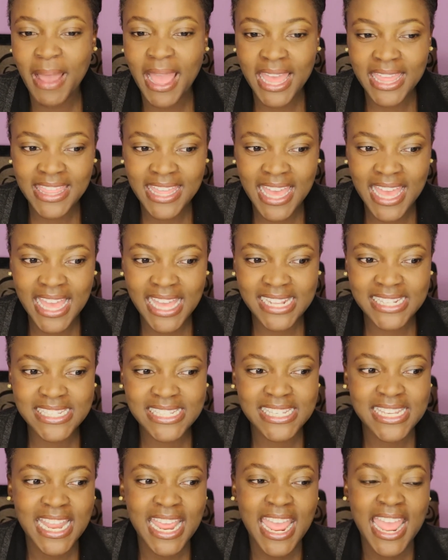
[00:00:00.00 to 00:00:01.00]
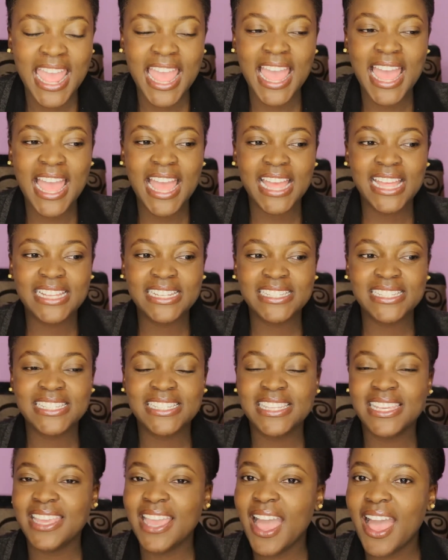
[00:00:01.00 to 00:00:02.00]
by that
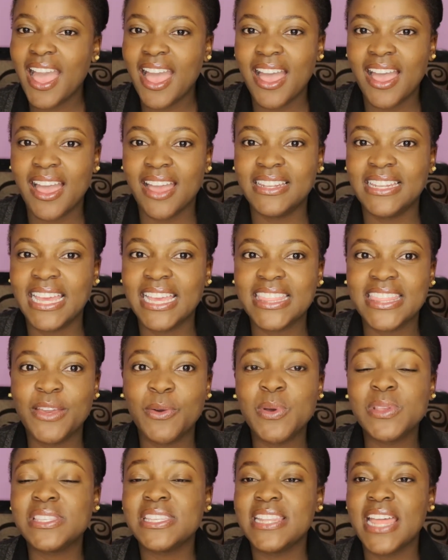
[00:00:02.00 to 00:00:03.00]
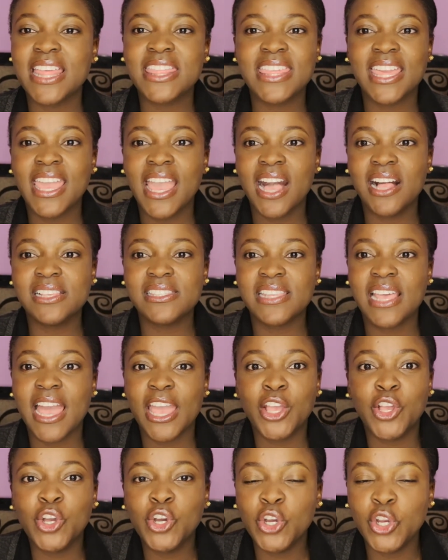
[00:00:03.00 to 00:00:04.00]
and yeah like there was nothing else
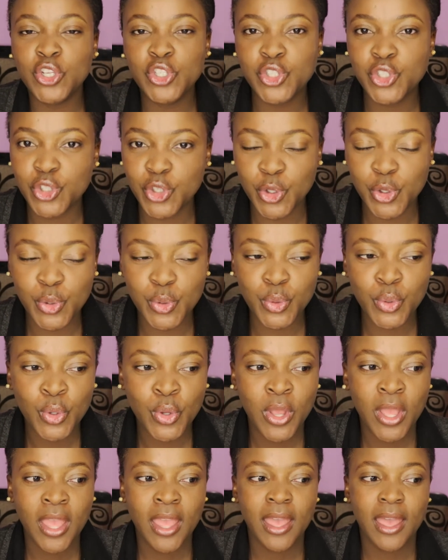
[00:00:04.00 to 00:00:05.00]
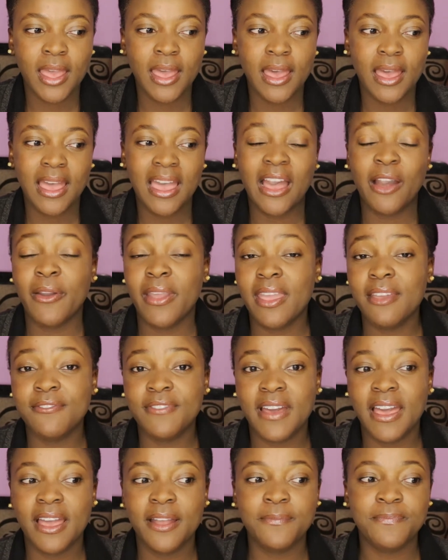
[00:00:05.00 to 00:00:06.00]
I could do uh, however